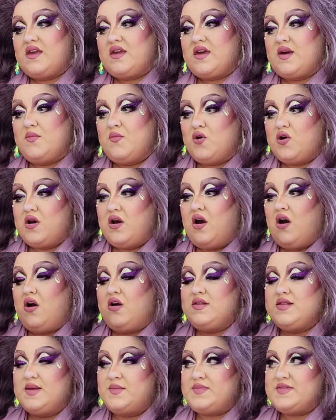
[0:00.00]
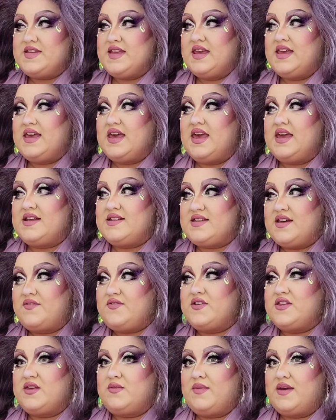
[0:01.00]
Kimora Hall lip syncing
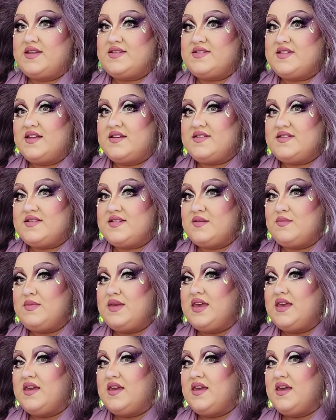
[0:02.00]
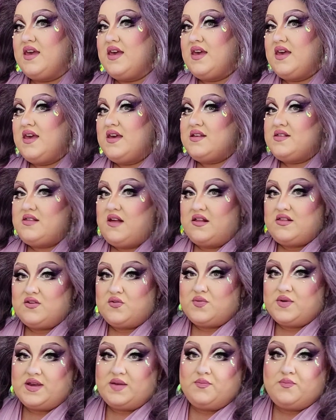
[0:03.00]
definitely made sense to me.
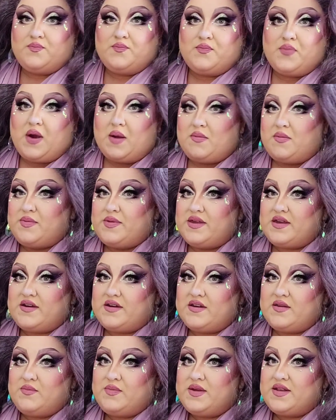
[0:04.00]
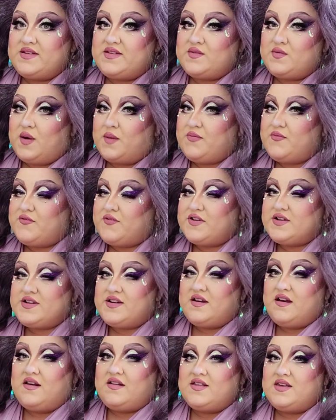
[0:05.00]
Lalaurie probably could have been swapped for
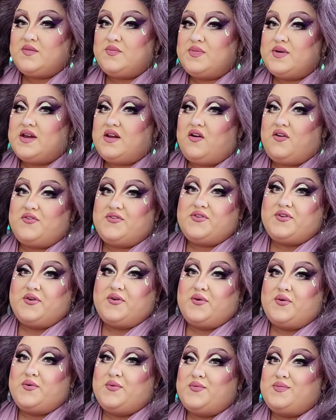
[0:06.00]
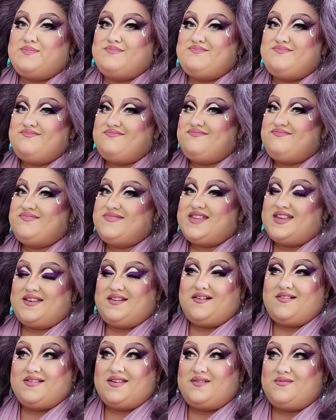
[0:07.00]
Denali, but also
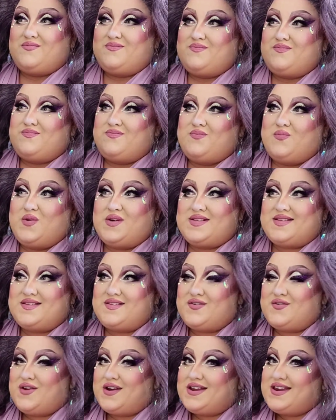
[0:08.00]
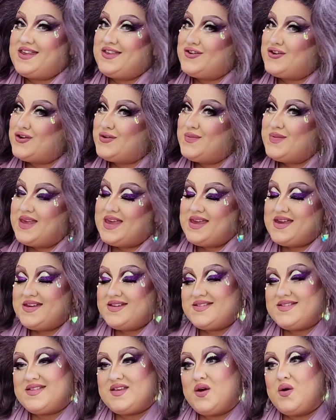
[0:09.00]
Denali wasn't great either.
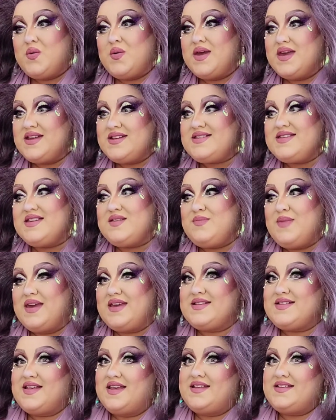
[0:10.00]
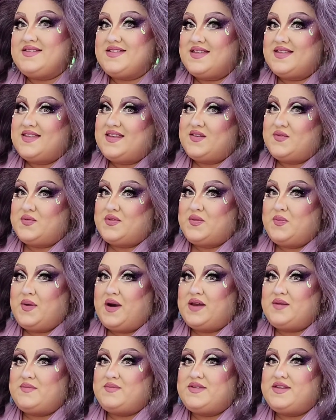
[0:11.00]
So it did make sense that these were the
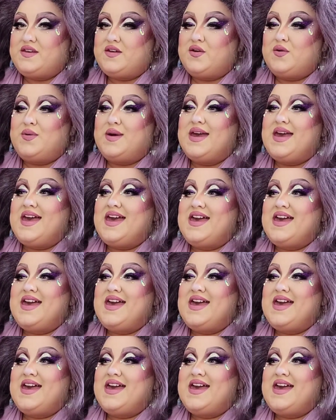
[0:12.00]
bottom 2.